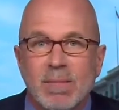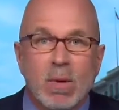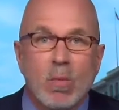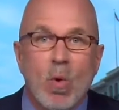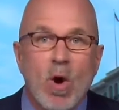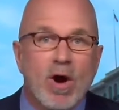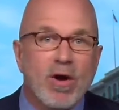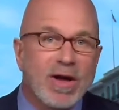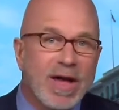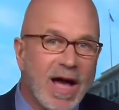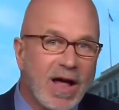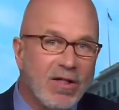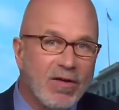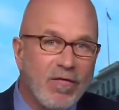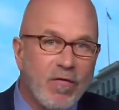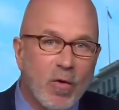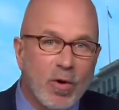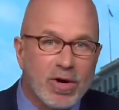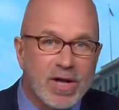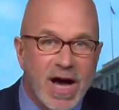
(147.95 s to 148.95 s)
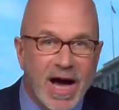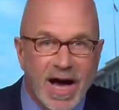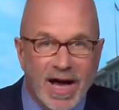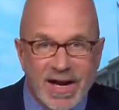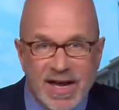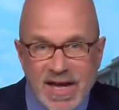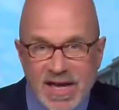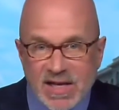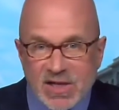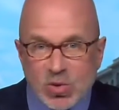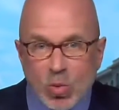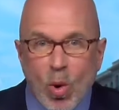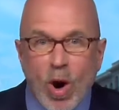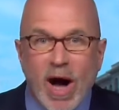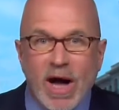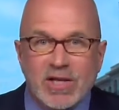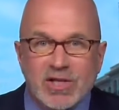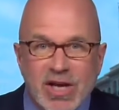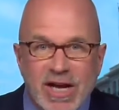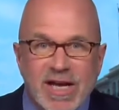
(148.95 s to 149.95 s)
But where California on his
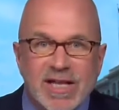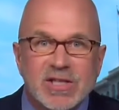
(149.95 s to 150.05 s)
watch